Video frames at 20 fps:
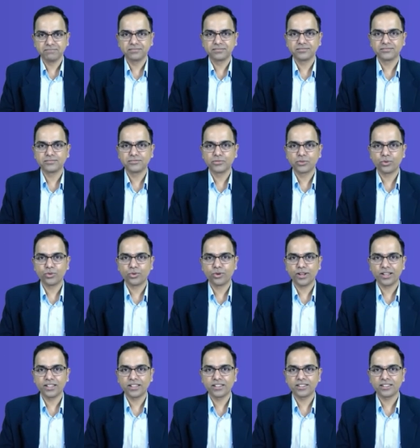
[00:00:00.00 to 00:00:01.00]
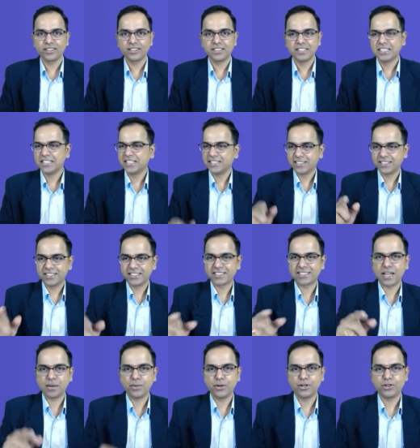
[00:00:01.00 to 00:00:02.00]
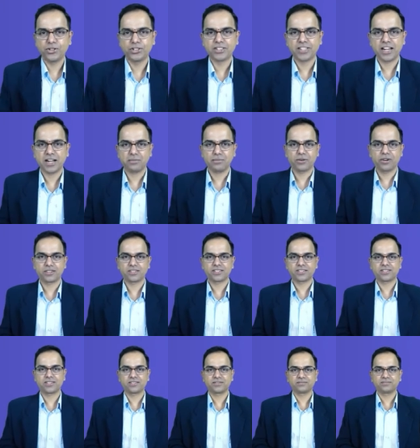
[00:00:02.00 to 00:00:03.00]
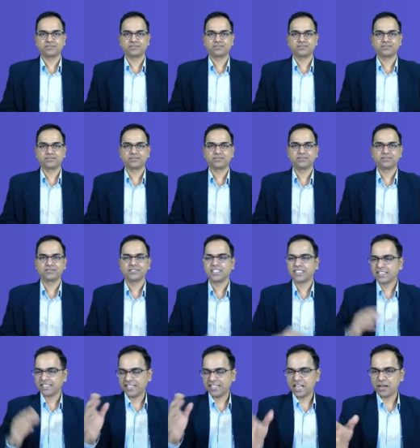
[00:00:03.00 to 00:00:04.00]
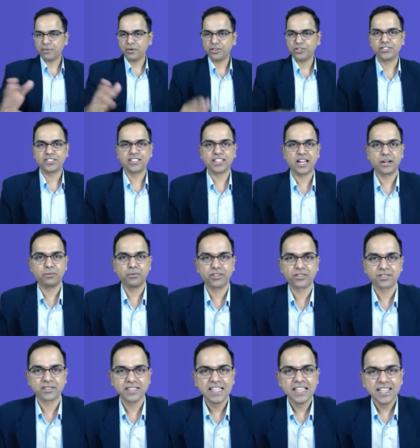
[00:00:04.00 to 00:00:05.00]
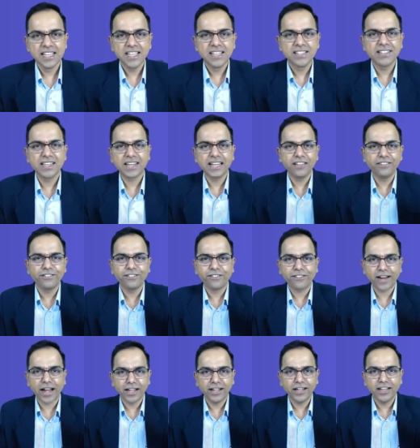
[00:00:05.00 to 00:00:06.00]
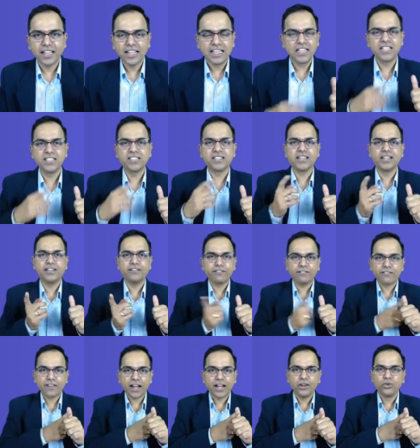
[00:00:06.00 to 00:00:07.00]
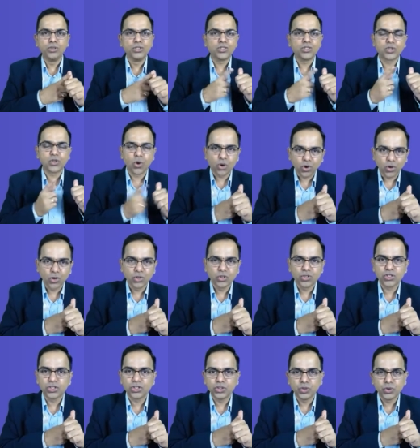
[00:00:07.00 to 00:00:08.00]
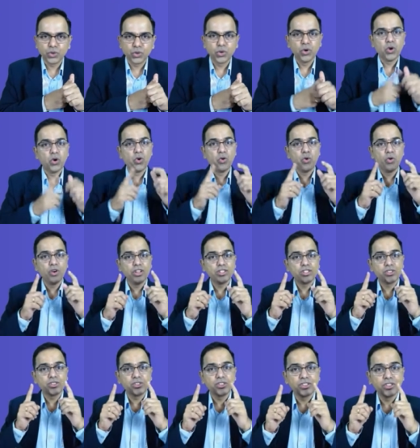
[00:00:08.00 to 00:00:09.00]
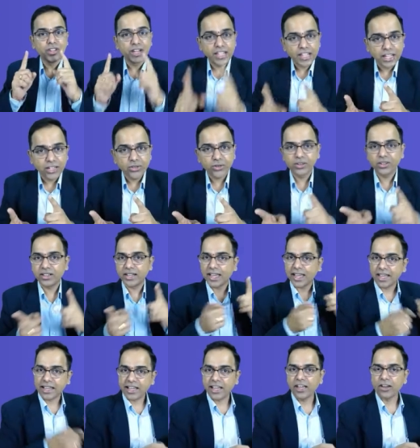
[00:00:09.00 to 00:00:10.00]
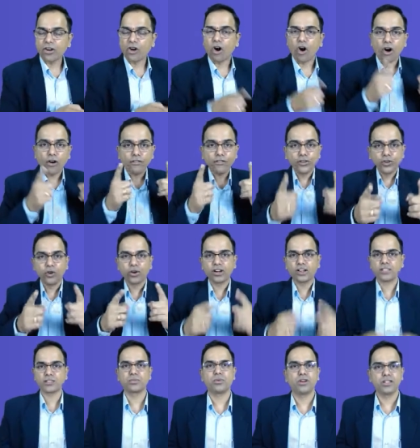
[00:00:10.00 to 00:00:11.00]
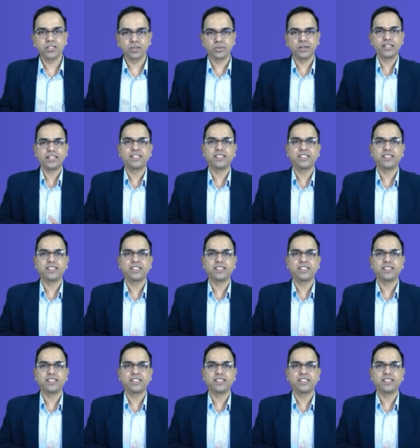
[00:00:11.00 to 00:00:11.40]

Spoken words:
Right? Just type it in your chat box. Type it in your chat box. Is there any friend who is so close to you who is ready to take care of your responsibilities?